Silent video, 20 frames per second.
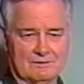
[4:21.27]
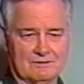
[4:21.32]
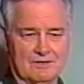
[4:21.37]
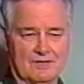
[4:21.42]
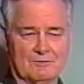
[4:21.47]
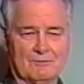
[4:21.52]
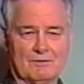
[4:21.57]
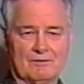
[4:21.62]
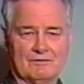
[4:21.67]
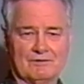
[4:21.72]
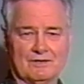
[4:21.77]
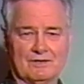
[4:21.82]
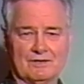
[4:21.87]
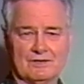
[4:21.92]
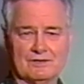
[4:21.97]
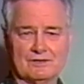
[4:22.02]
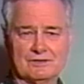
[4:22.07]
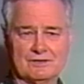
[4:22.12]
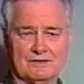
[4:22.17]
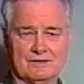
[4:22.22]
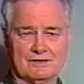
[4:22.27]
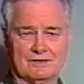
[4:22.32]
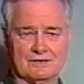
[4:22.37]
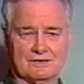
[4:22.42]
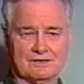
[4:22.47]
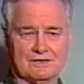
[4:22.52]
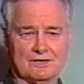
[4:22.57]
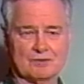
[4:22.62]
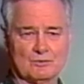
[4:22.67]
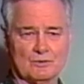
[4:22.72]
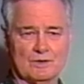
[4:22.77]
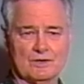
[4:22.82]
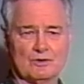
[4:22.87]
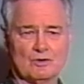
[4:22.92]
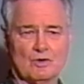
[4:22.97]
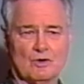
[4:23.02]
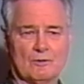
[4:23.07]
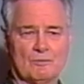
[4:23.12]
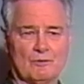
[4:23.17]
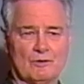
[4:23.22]
number of years since we
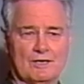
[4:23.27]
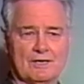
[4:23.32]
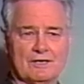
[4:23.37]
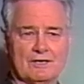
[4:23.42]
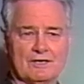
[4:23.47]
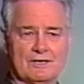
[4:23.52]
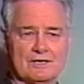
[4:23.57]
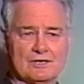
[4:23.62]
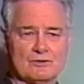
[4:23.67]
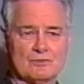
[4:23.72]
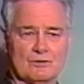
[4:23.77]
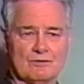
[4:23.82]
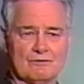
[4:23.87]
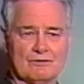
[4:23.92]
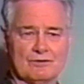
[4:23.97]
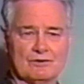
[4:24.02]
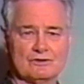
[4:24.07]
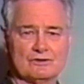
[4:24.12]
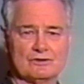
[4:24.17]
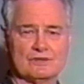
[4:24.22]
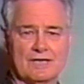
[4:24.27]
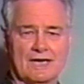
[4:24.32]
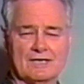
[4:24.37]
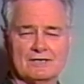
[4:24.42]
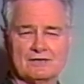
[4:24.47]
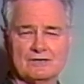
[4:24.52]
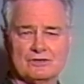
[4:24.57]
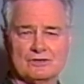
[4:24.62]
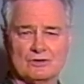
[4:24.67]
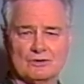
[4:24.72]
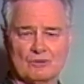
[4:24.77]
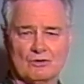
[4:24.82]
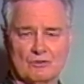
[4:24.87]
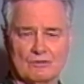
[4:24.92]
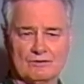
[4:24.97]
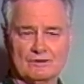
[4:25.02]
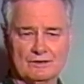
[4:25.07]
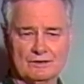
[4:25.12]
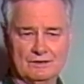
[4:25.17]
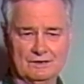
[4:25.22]
incorporated this, when Phil Jackson took
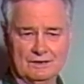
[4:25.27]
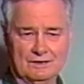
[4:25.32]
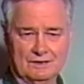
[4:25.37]
over,